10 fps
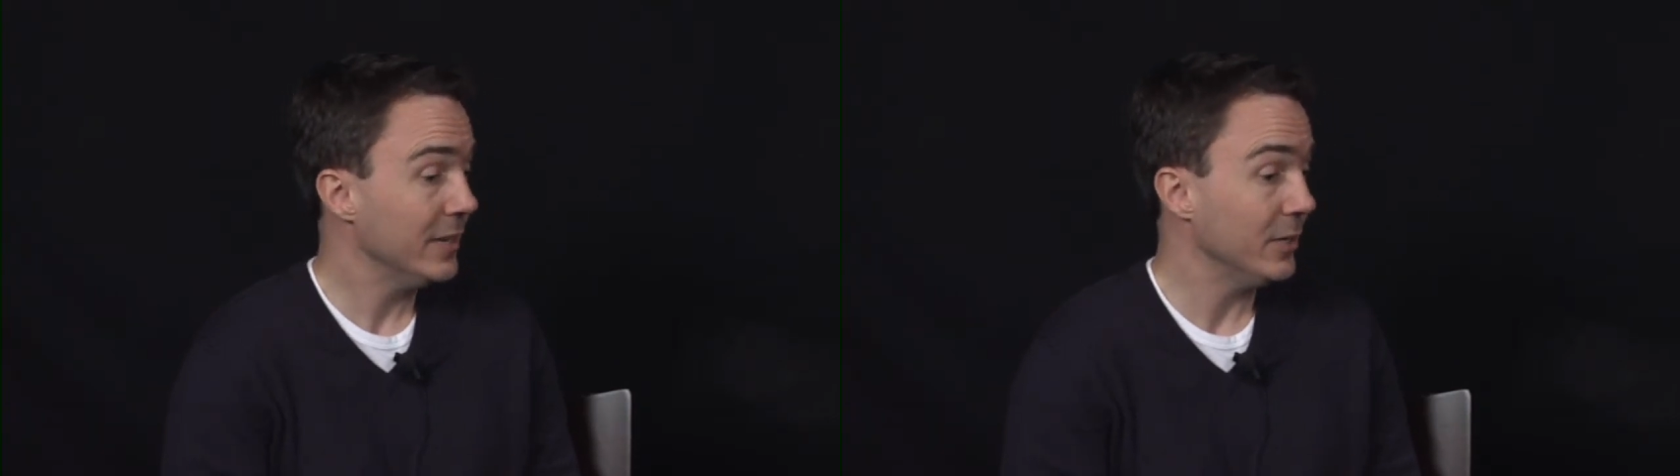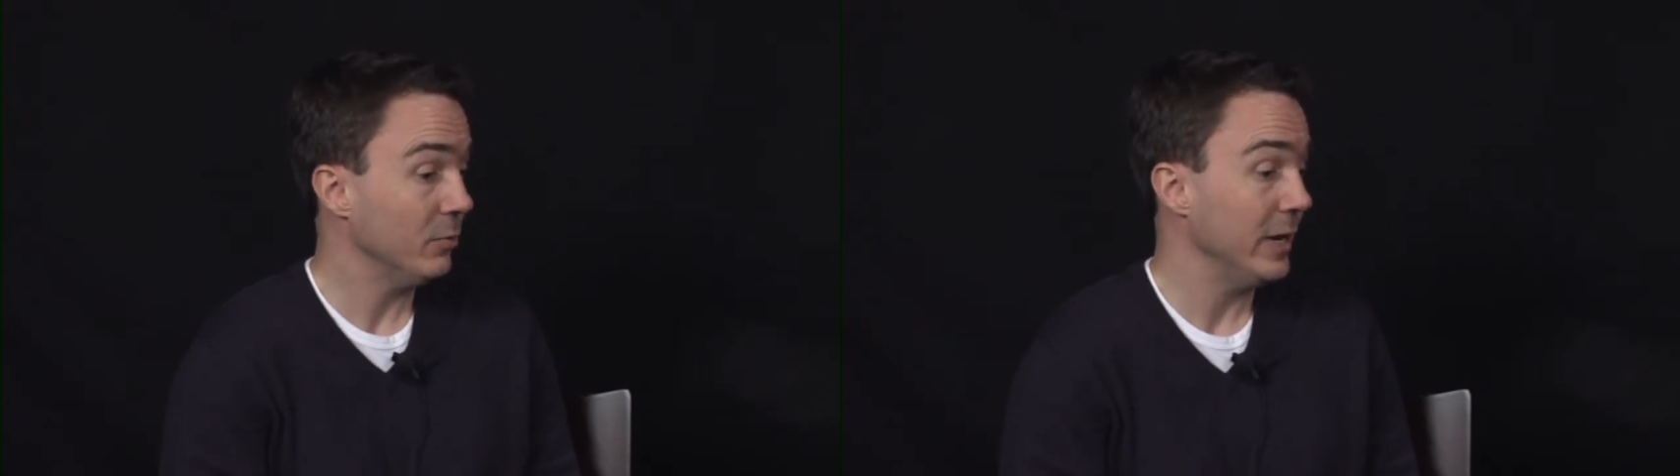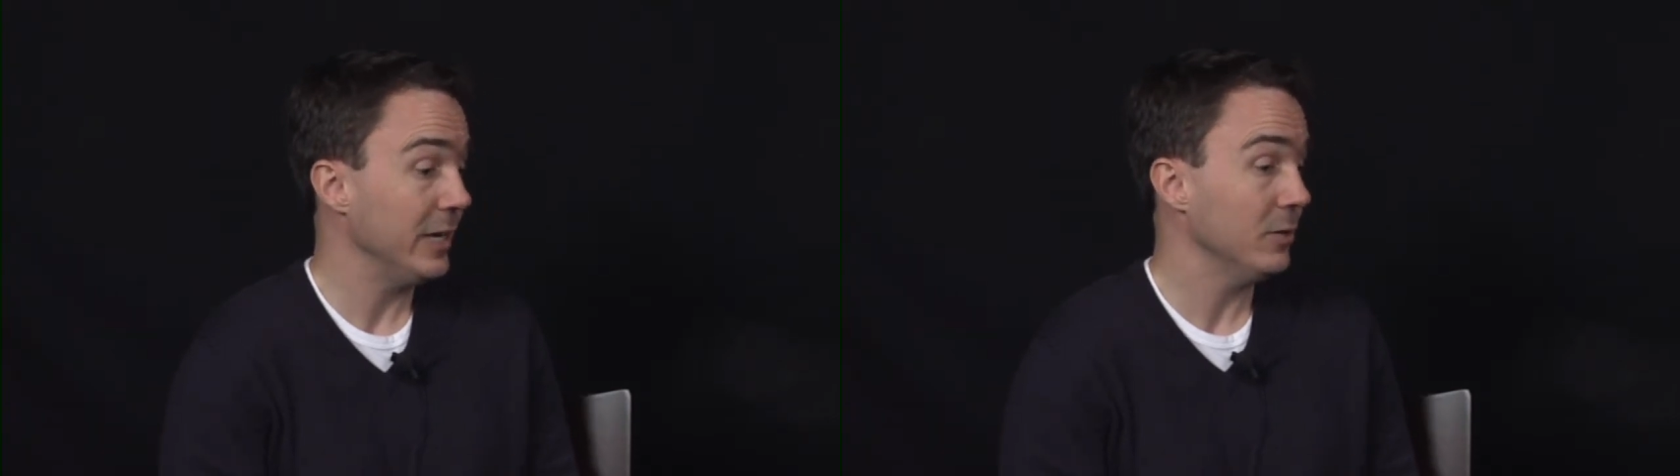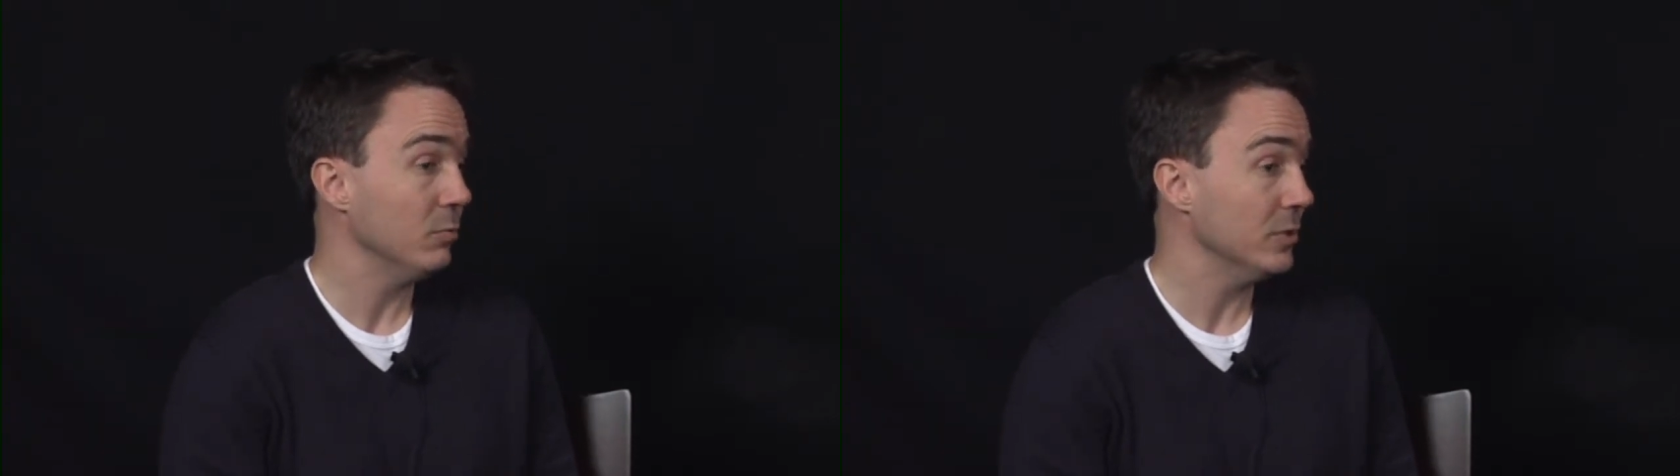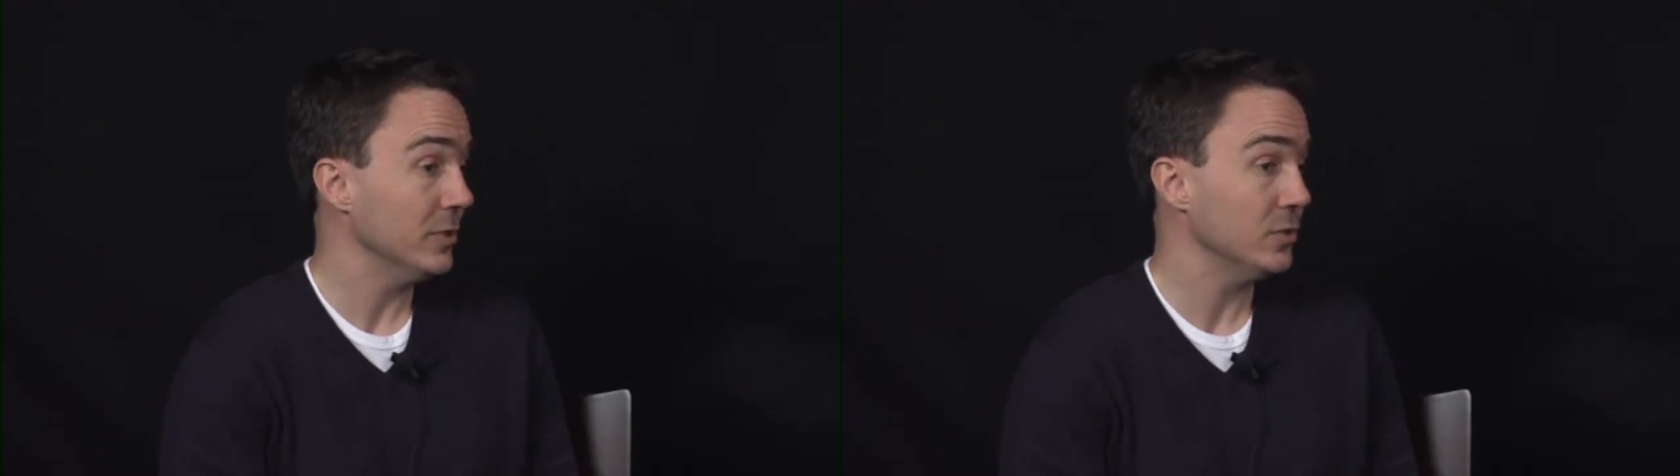that Reagan
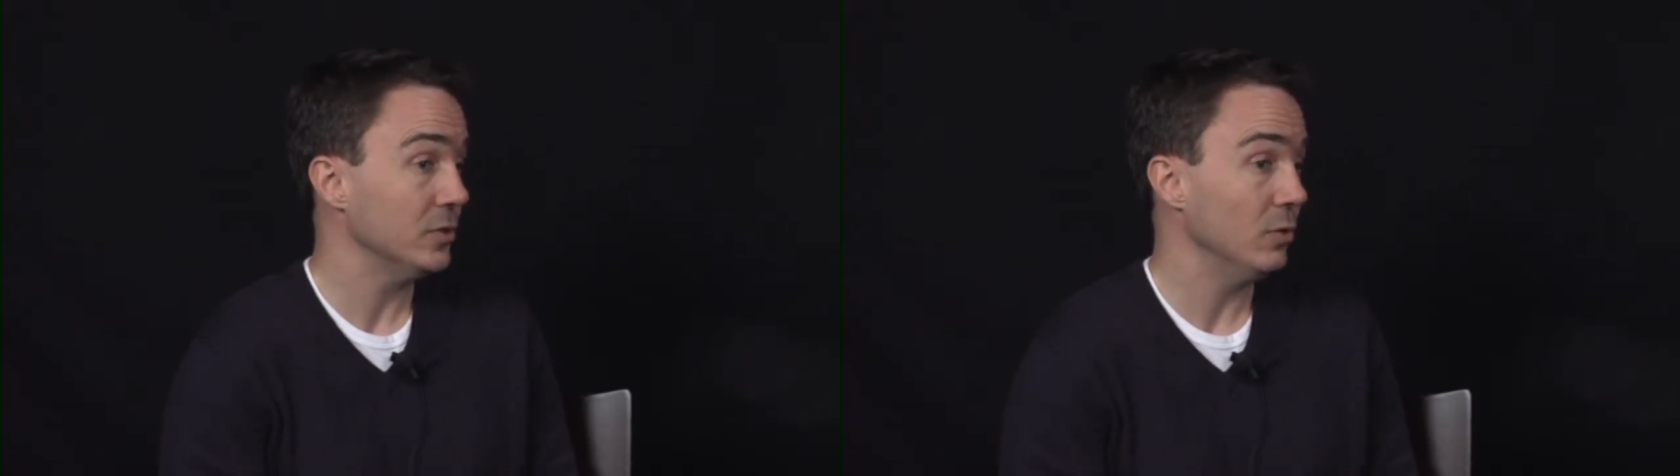was